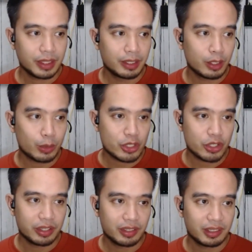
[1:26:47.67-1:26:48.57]
Any
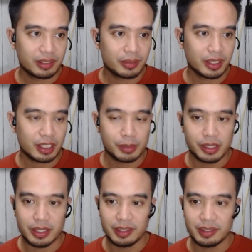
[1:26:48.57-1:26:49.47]
questions when it comes
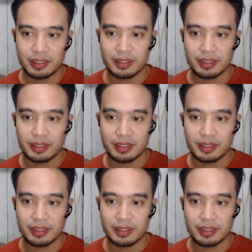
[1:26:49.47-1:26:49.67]
to this?